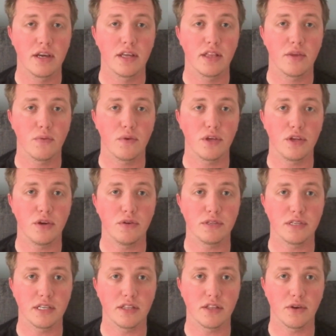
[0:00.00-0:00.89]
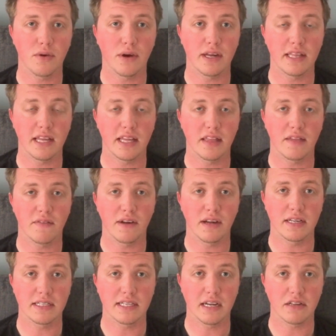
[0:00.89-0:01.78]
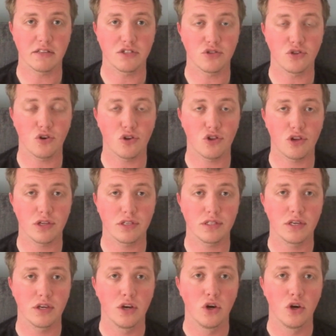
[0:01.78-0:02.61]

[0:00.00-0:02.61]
that we're using to identify cell structures,